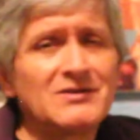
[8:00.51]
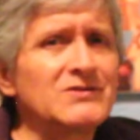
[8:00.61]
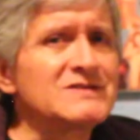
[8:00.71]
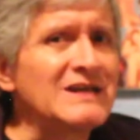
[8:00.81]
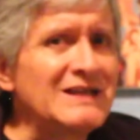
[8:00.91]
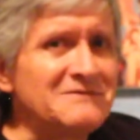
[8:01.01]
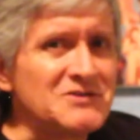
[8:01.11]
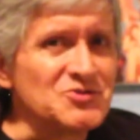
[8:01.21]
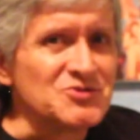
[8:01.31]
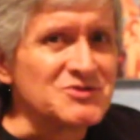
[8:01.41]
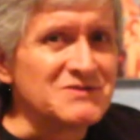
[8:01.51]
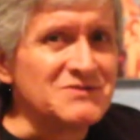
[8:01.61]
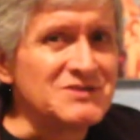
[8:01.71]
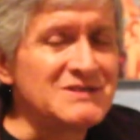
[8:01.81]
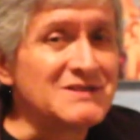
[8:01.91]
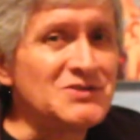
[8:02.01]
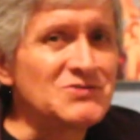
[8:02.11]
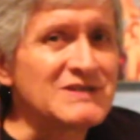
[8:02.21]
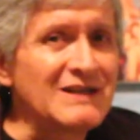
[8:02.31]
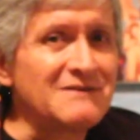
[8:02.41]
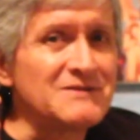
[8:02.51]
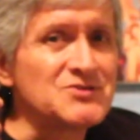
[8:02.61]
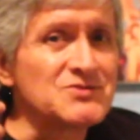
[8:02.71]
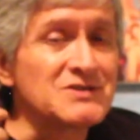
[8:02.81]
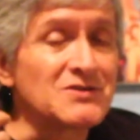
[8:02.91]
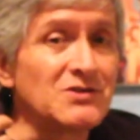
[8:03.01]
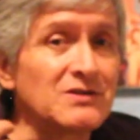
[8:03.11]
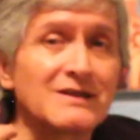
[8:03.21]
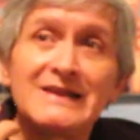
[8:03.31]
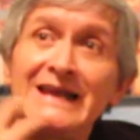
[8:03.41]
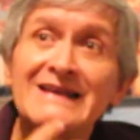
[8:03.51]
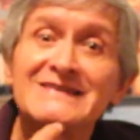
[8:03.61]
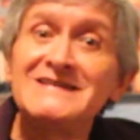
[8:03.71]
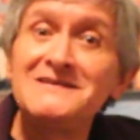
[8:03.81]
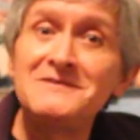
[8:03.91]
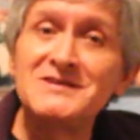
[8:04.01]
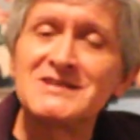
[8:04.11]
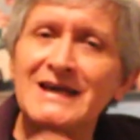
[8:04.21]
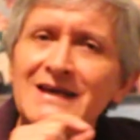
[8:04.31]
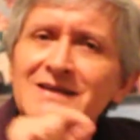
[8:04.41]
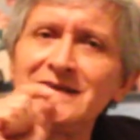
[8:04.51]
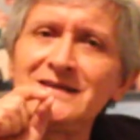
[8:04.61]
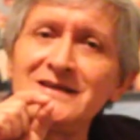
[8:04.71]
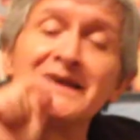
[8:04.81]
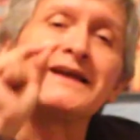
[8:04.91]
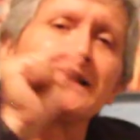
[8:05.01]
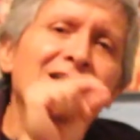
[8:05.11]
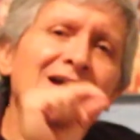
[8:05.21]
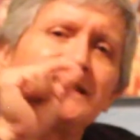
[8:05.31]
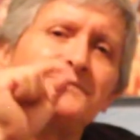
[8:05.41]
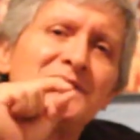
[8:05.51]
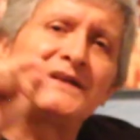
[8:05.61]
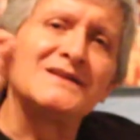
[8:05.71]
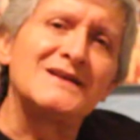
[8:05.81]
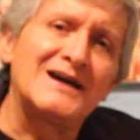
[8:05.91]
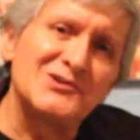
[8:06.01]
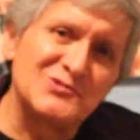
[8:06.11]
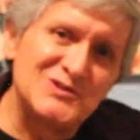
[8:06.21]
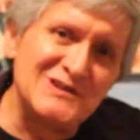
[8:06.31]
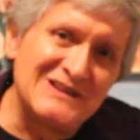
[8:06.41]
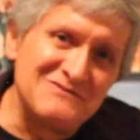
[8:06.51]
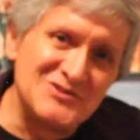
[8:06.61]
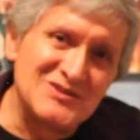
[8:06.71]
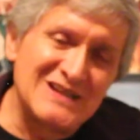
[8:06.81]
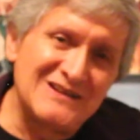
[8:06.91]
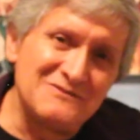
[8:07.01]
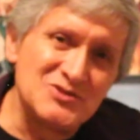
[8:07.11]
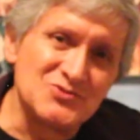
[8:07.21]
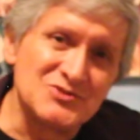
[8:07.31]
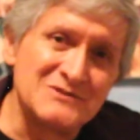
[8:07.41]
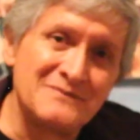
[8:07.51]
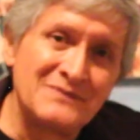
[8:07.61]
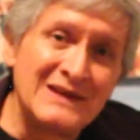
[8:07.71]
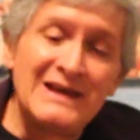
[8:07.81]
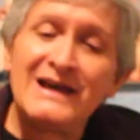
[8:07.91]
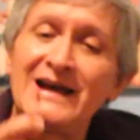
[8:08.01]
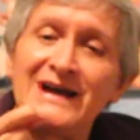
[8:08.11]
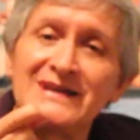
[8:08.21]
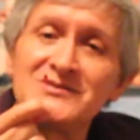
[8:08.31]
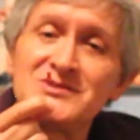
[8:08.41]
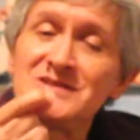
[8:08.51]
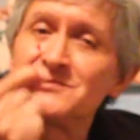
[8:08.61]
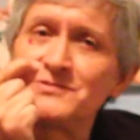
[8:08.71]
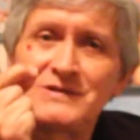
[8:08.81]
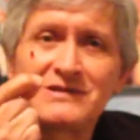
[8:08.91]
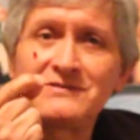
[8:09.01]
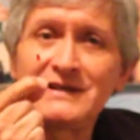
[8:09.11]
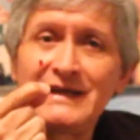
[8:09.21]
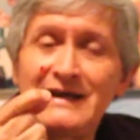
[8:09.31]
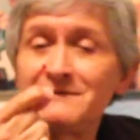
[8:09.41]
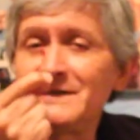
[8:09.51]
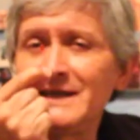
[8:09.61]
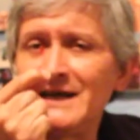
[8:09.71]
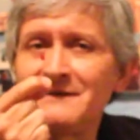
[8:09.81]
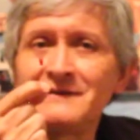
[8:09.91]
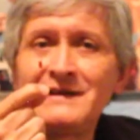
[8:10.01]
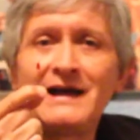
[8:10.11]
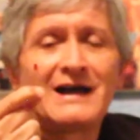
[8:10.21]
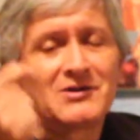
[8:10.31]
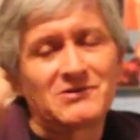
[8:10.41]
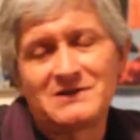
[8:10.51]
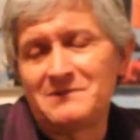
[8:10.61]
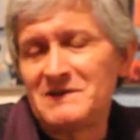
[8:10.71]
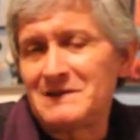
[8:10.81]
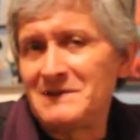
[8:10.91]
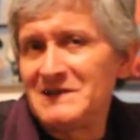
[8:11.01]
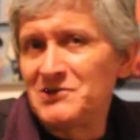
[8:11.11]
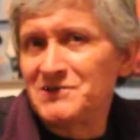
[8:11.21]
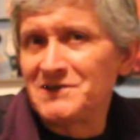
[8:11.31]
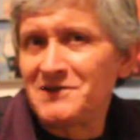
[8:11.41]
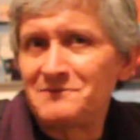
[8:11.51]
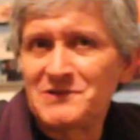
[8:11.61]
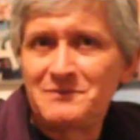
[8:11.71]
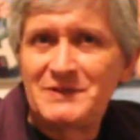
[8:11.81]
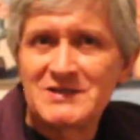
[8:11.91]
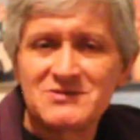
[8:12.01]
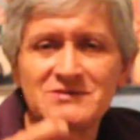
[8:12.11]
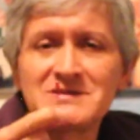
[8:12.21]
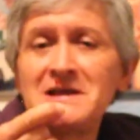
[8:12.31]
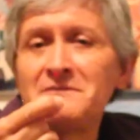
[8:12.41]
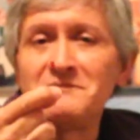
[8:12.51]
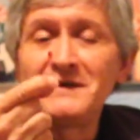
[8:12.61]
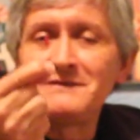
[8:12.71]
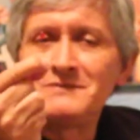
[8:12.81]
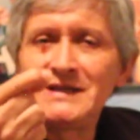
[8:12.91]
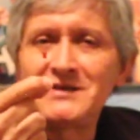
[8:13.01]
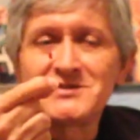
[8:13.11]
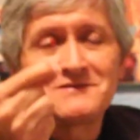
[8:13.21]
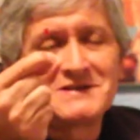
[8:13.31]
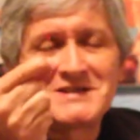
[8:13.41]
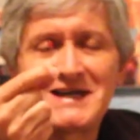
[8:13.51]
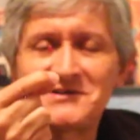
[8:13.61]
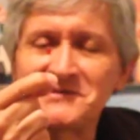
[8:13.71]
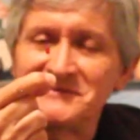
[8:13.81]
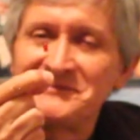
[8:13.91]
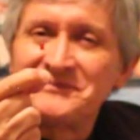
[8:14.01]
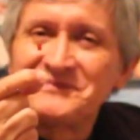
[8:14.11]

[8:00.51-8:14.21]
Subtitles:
On televisions. You see, the new televisions are called LED TVs, LED, light emitting diode televisions. And you see, so what do they have? They have, depending on the number of pixels, maybe millions of it, I don't know.